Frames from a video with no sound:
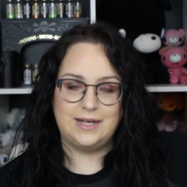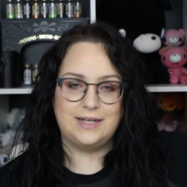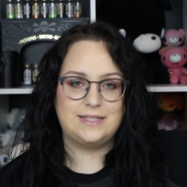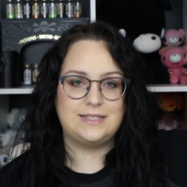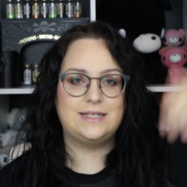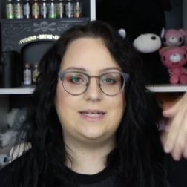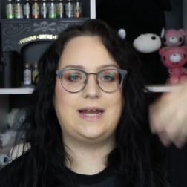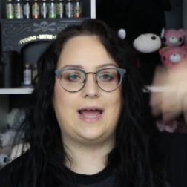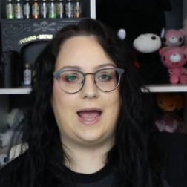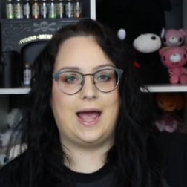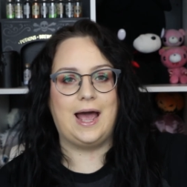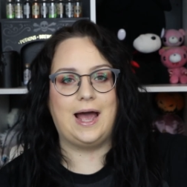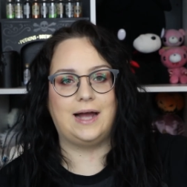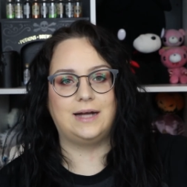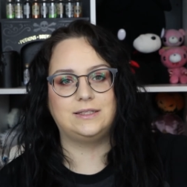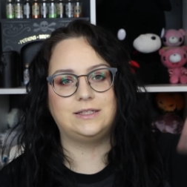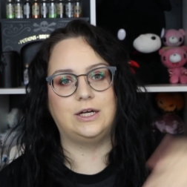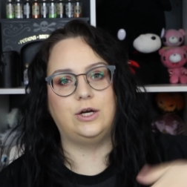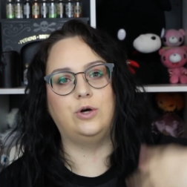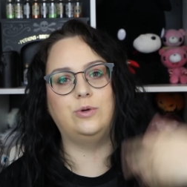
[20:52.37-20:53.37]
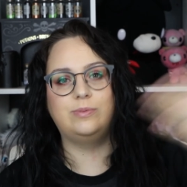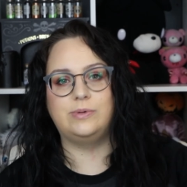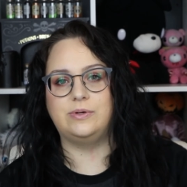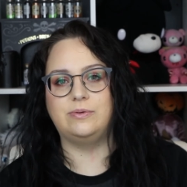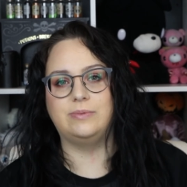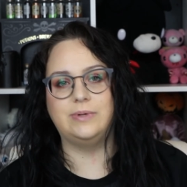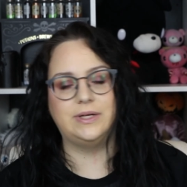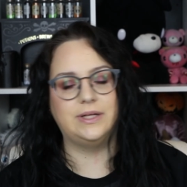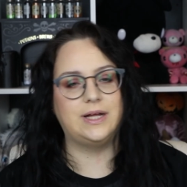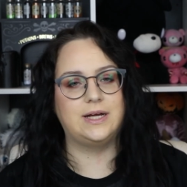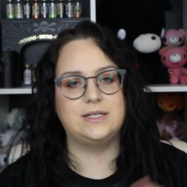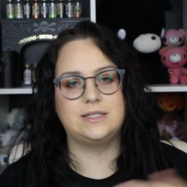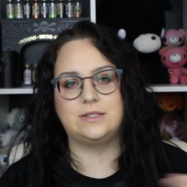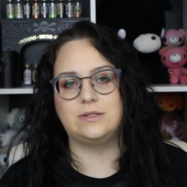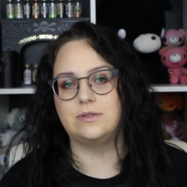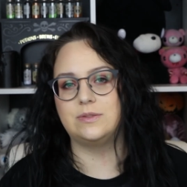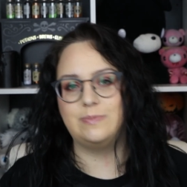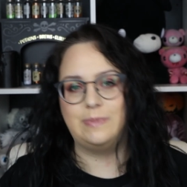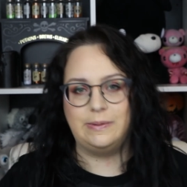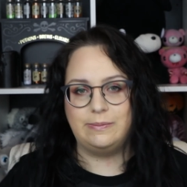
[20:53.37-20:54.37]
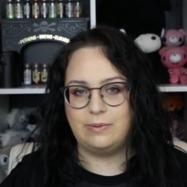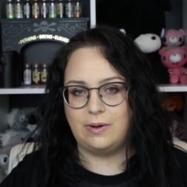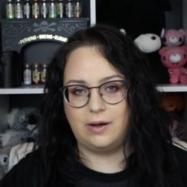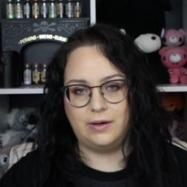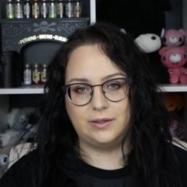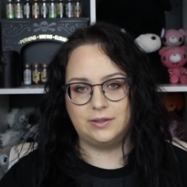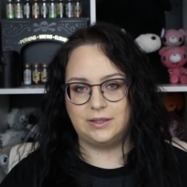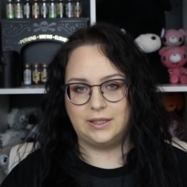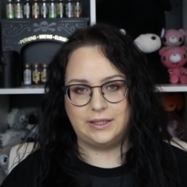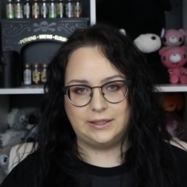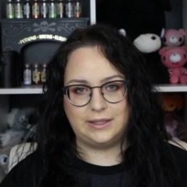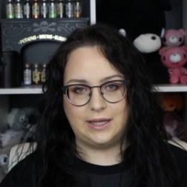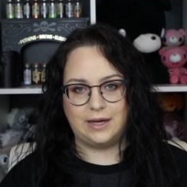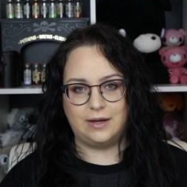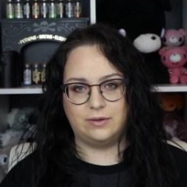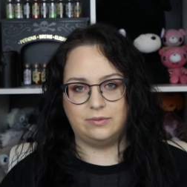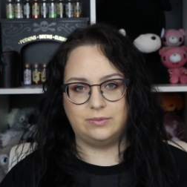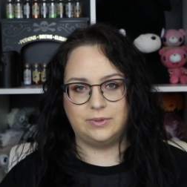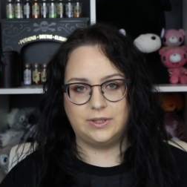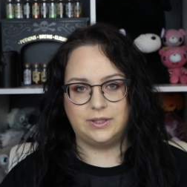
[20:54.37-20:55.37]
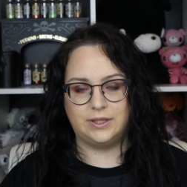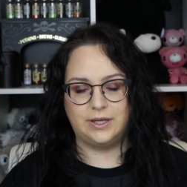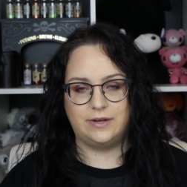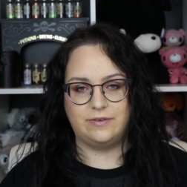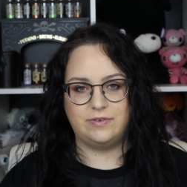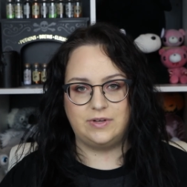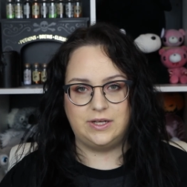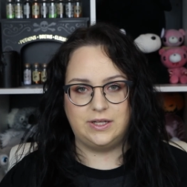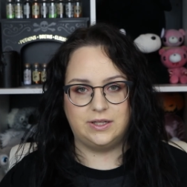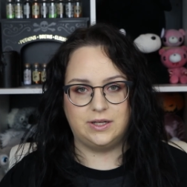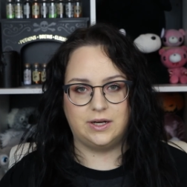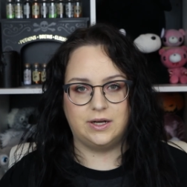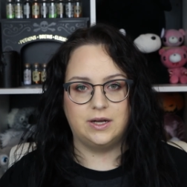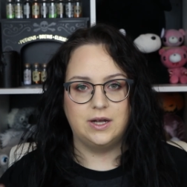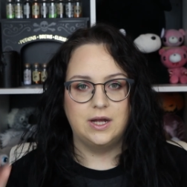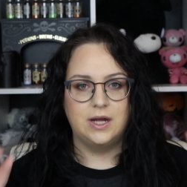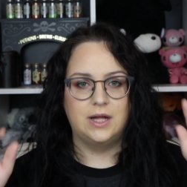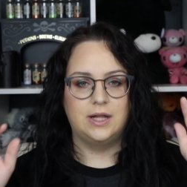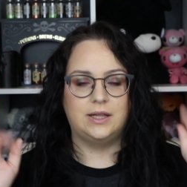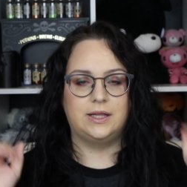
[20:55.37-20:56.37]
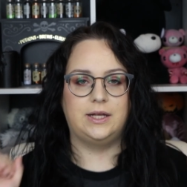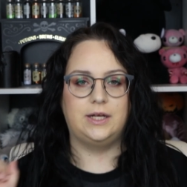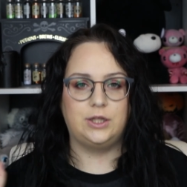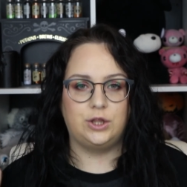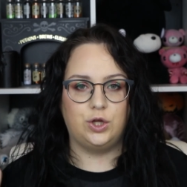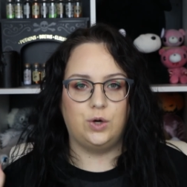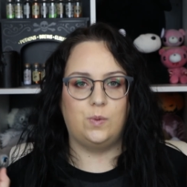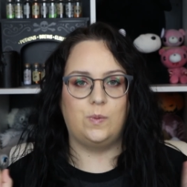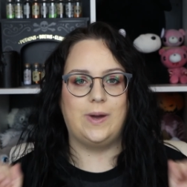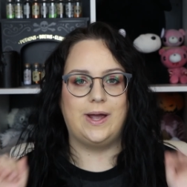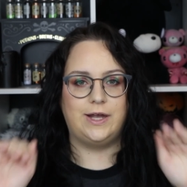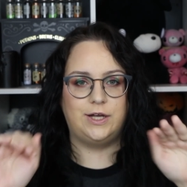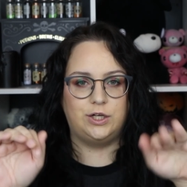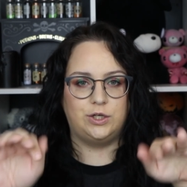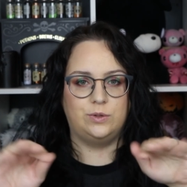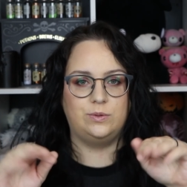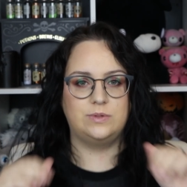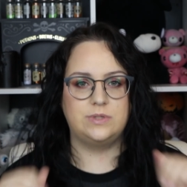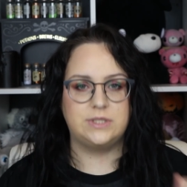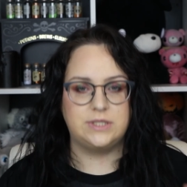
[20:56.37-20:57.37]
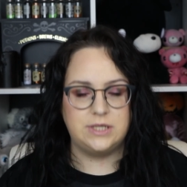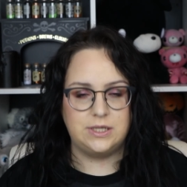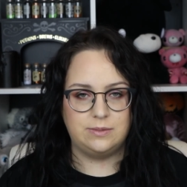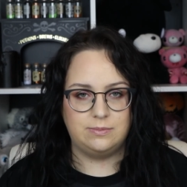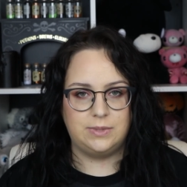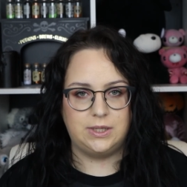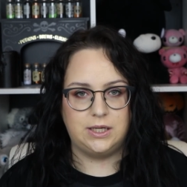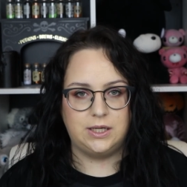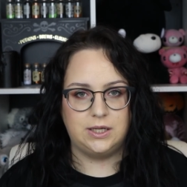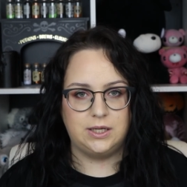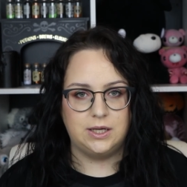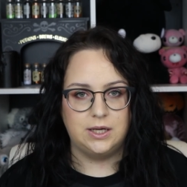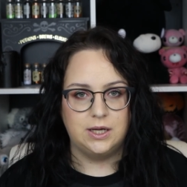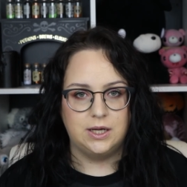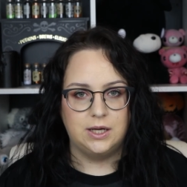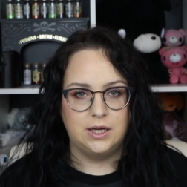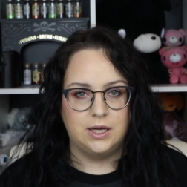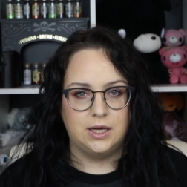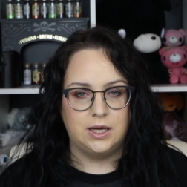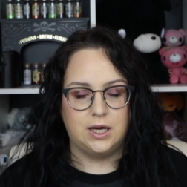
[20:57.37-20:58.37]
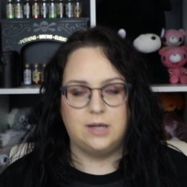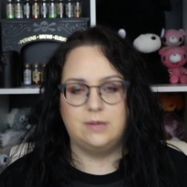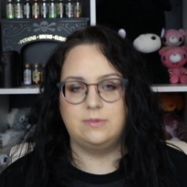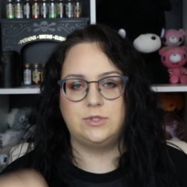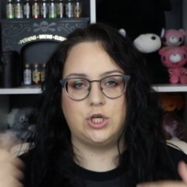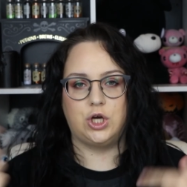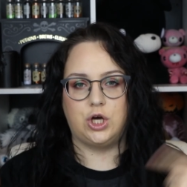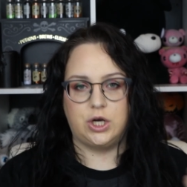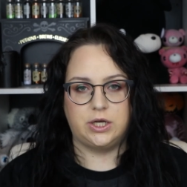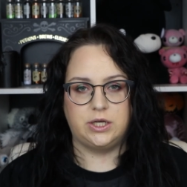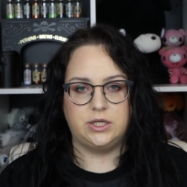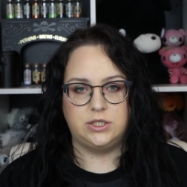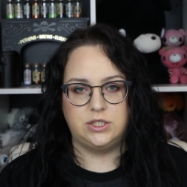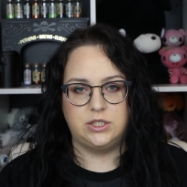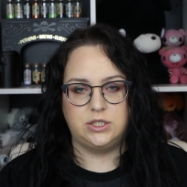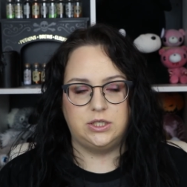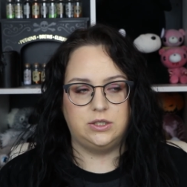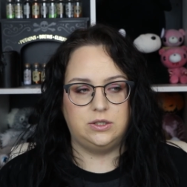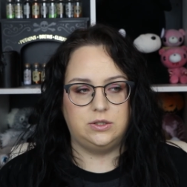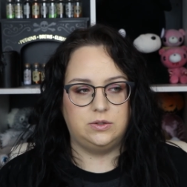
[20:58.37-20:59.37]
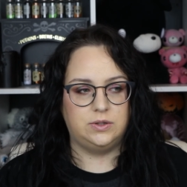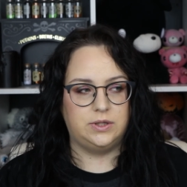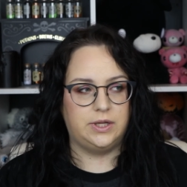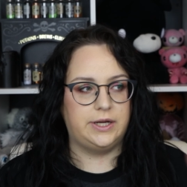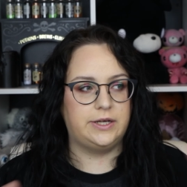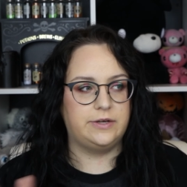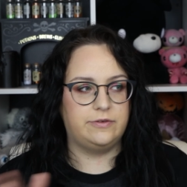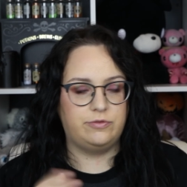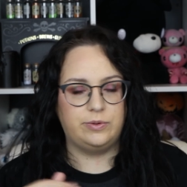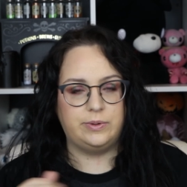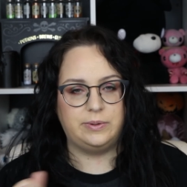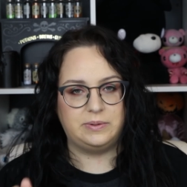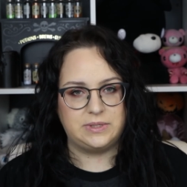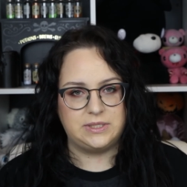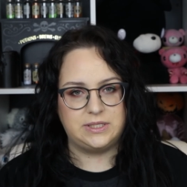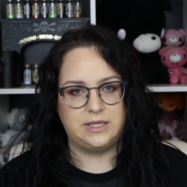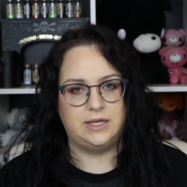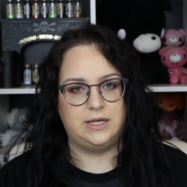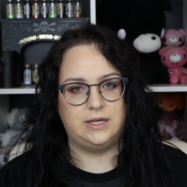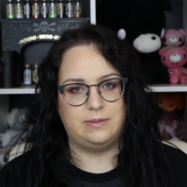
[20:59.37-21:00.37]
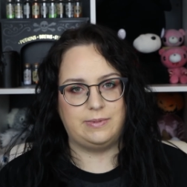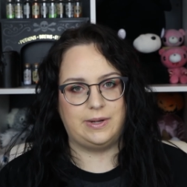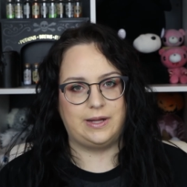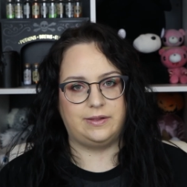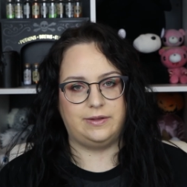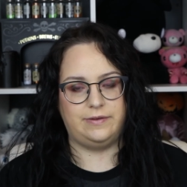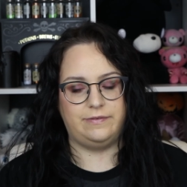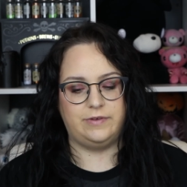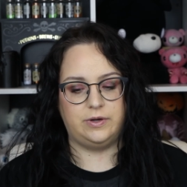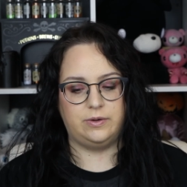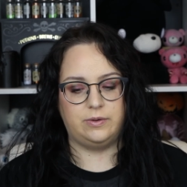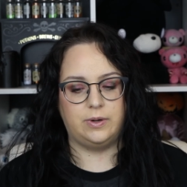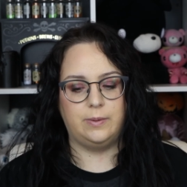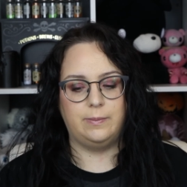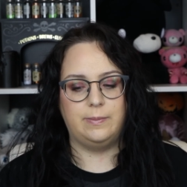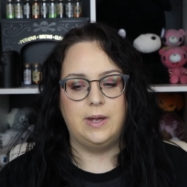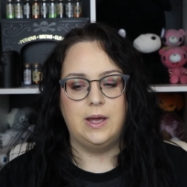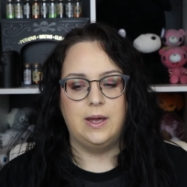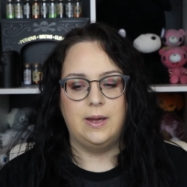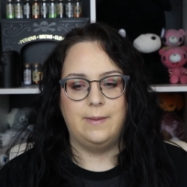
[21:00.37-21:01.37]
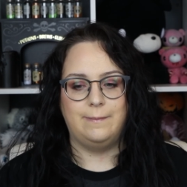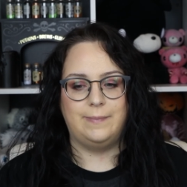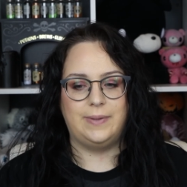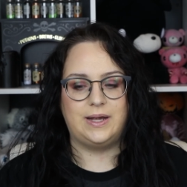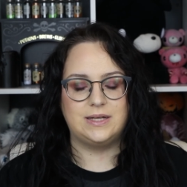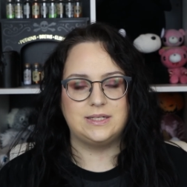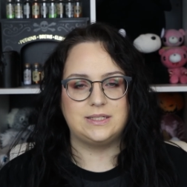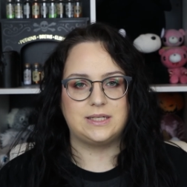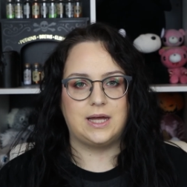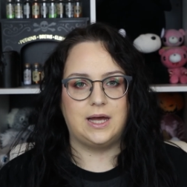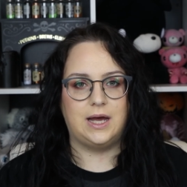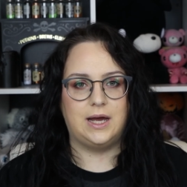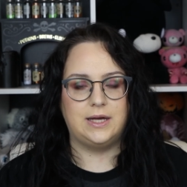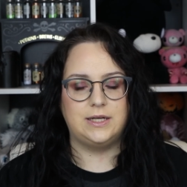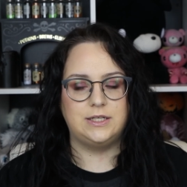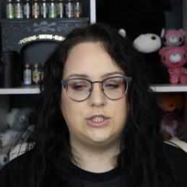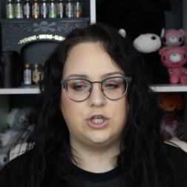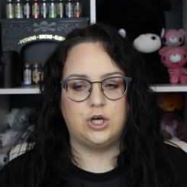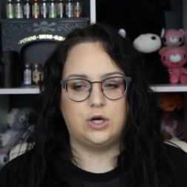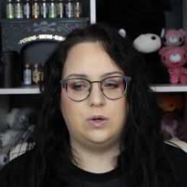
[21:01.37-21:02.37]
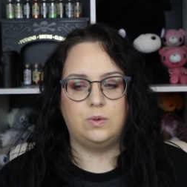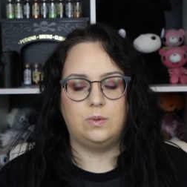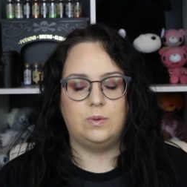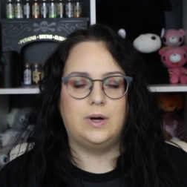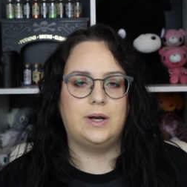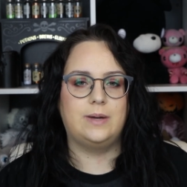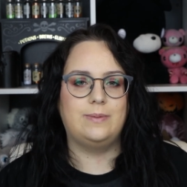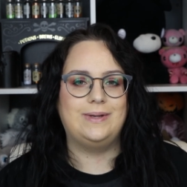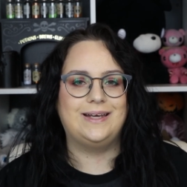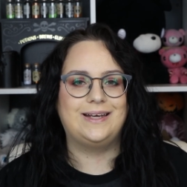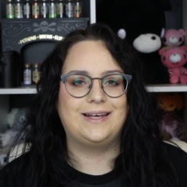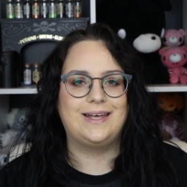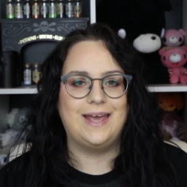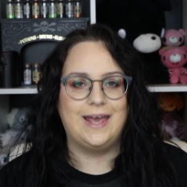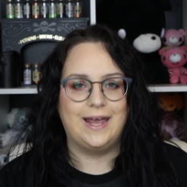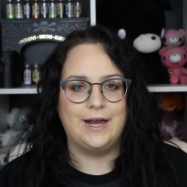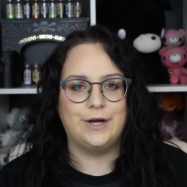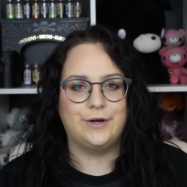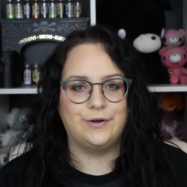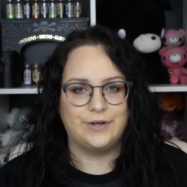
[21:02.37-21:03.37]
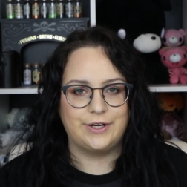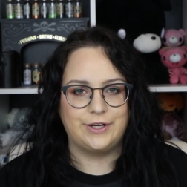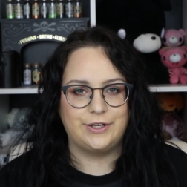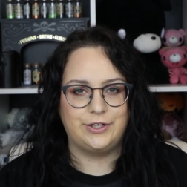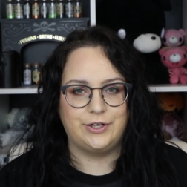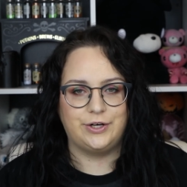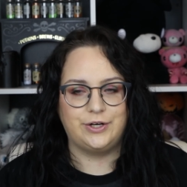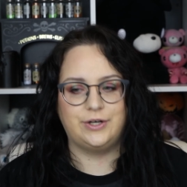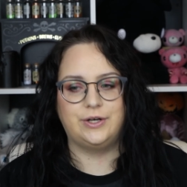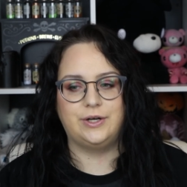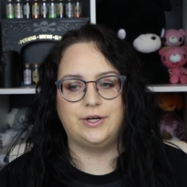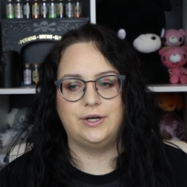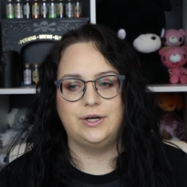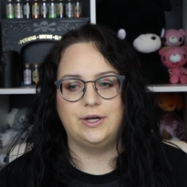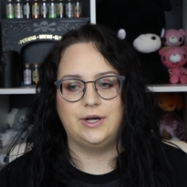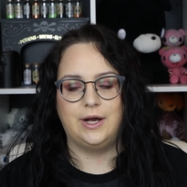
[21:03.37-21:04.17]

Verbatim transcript: It's an act. I hope you realize those people aren't like that in real life either. Like, the way you see me, I'm talking to you like if we were sitting in my living room, because I don't want to be a character.